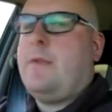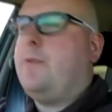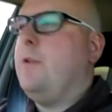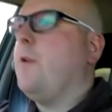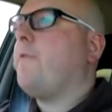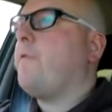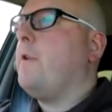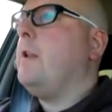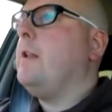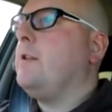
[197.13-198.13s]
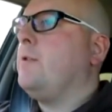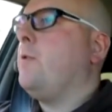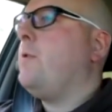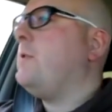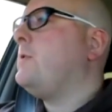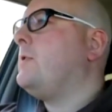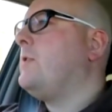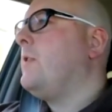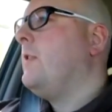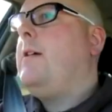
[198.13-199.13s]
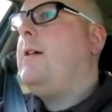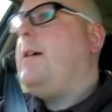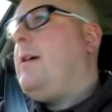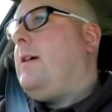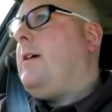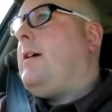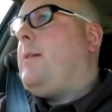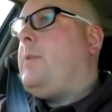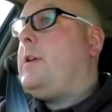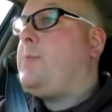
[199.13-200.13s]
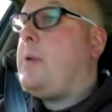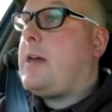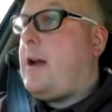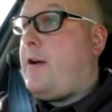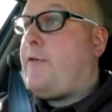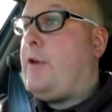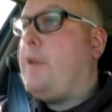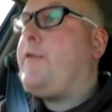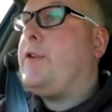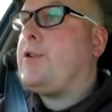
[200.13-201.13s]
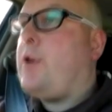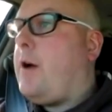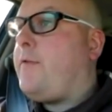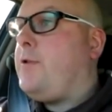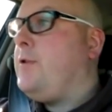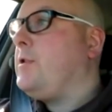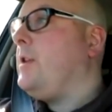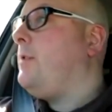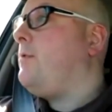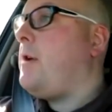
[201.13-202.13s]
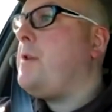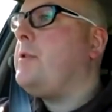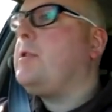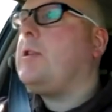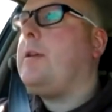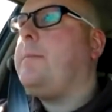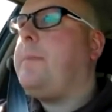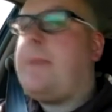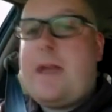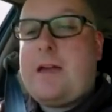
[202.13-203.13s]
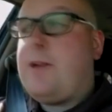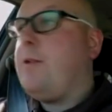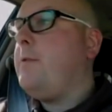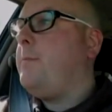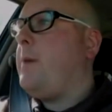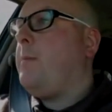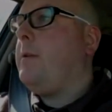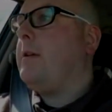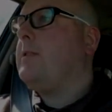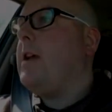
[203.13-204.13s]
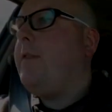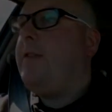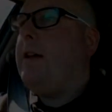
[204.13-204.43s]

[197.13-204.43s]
They're not friendly to tourists. Please be careful if you drive on New Zealand roads. Thank you. Public safety